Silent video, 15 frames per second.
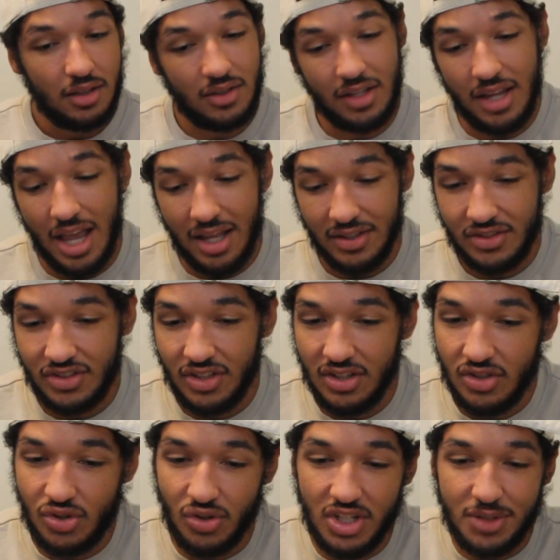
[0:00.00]
Yes,
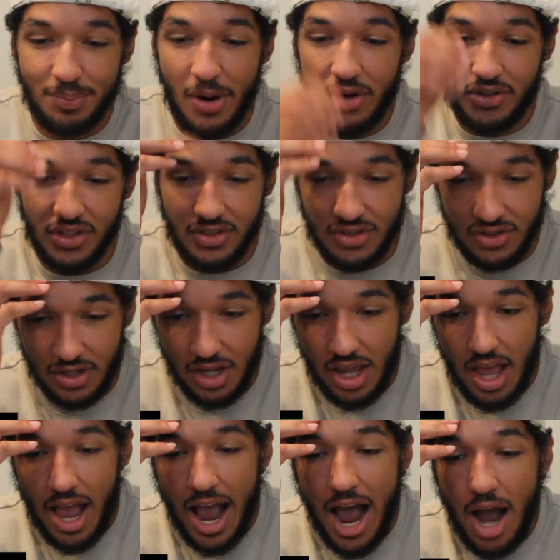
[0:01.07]
yeah, Dries Mertens,
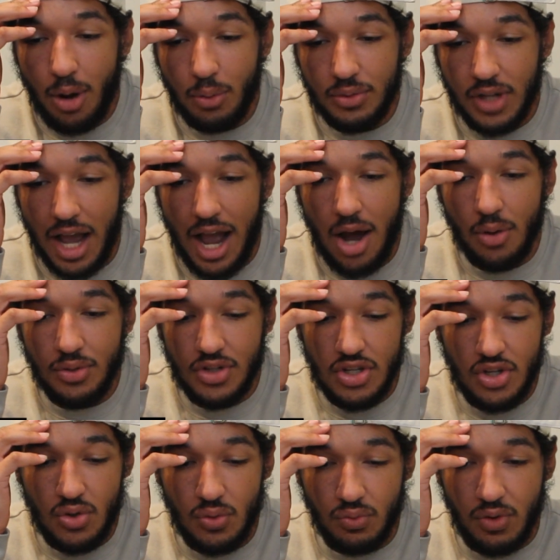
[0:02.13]
how, how do
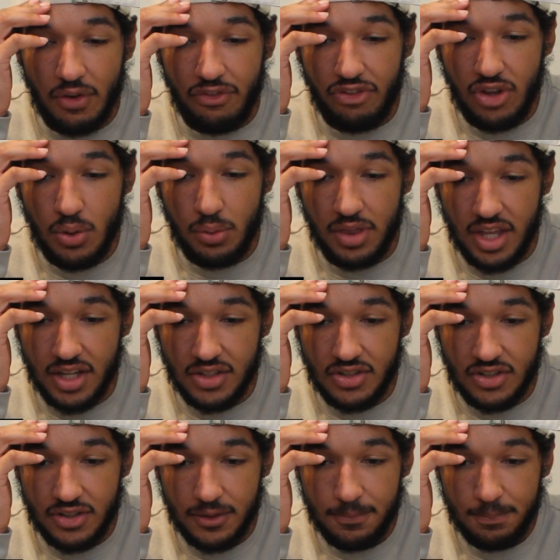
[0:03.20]
you review
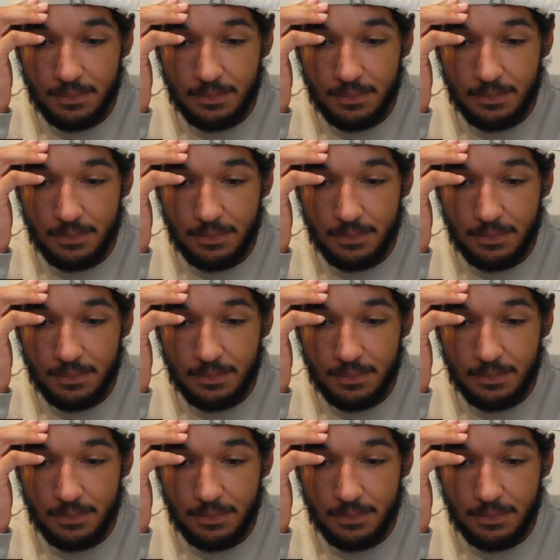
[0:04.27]
this?